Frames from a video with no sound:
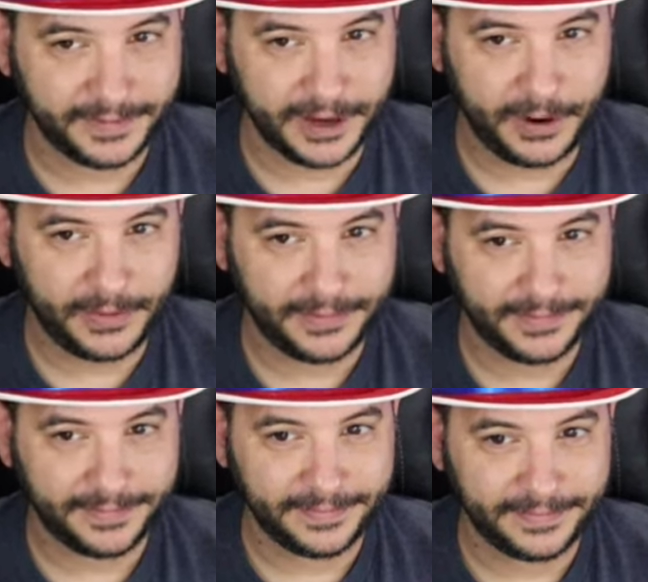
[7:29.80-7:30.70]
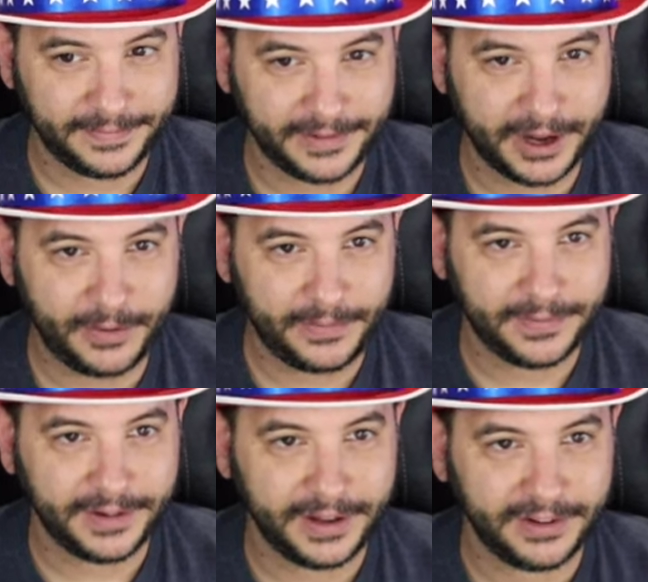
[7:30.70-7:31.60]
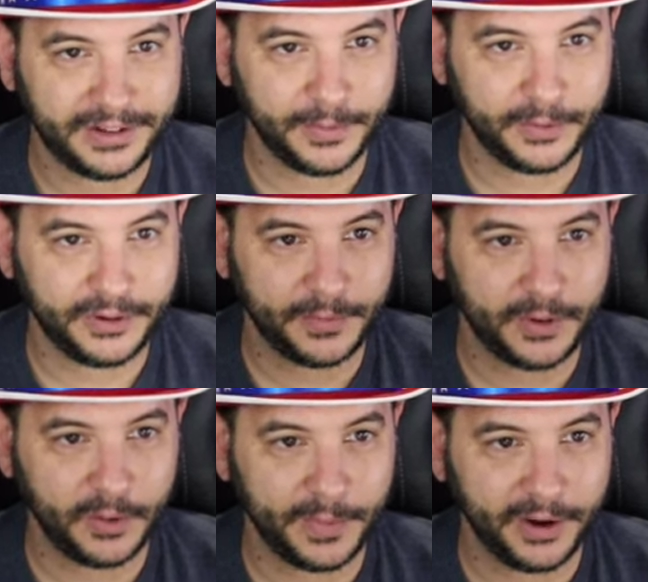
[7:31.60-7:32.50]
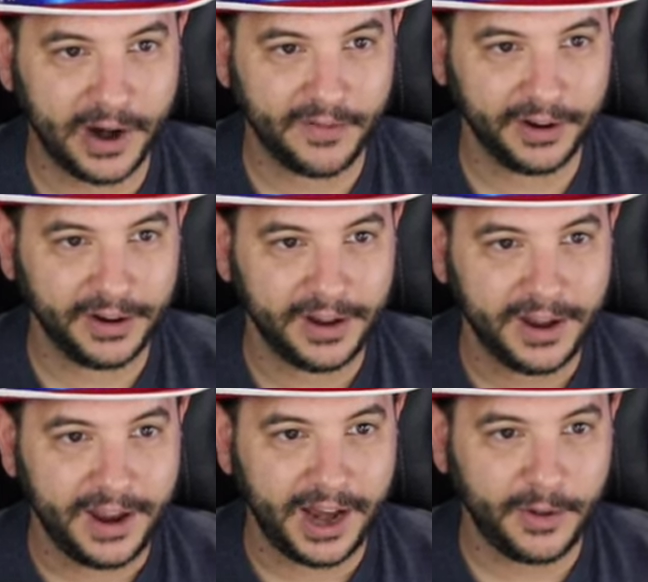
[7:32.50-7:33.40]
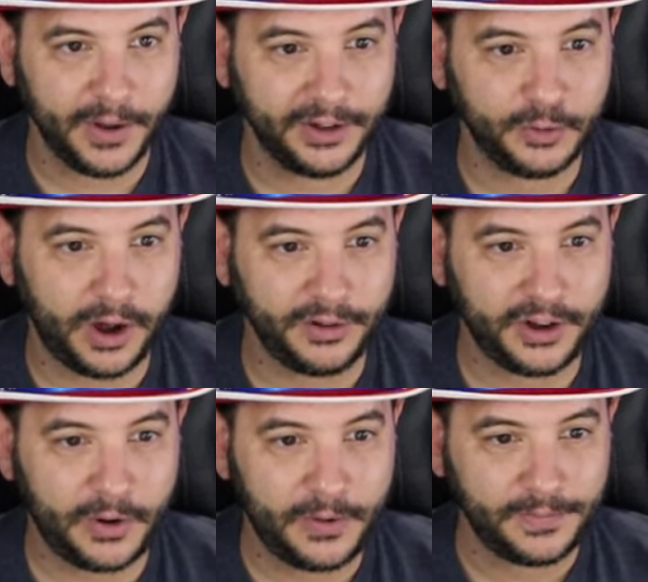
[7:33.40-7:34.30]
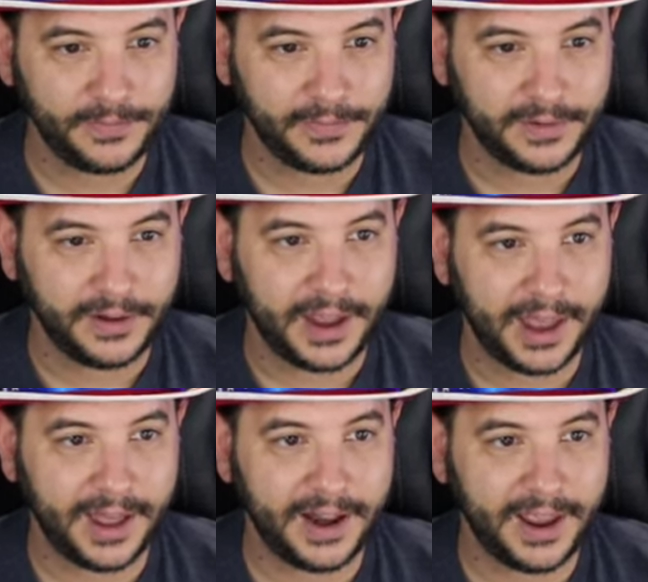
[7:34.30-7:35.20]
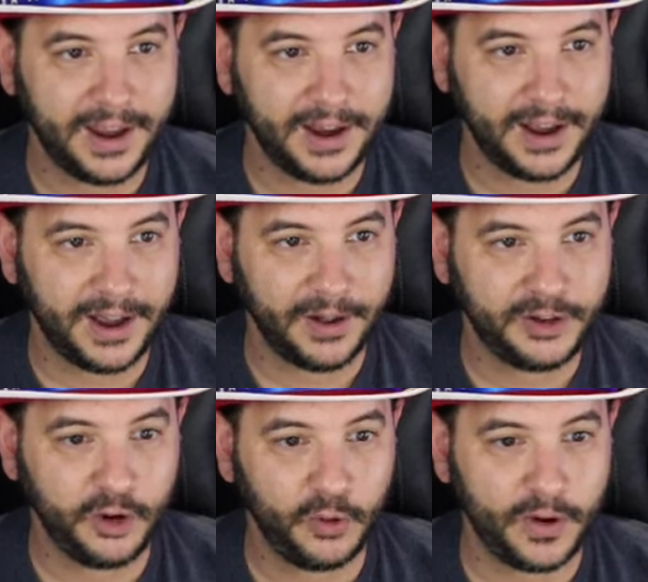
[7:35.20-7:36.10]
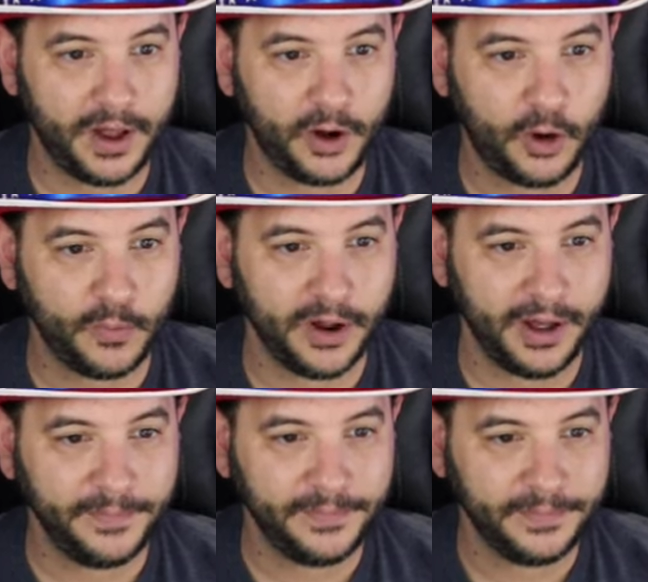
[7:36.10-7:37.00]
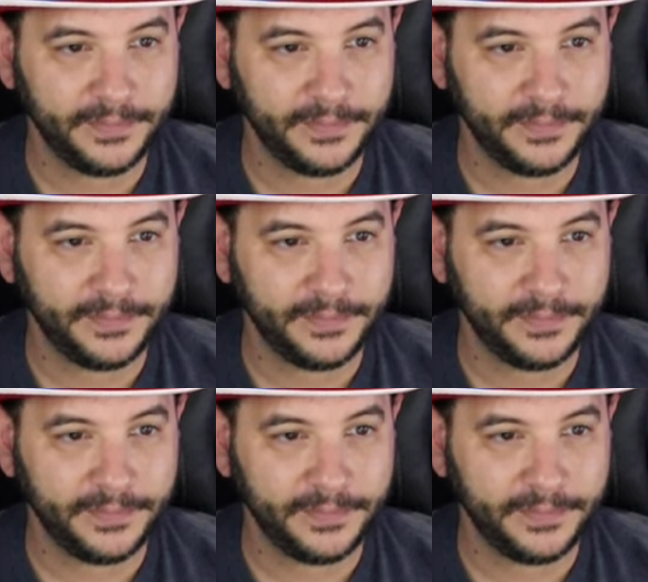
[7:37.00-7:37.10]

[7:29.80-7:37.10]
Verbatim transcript: No, no, something something wrong with my graphic. Anyway, Oswaldo had a uh, two run home run.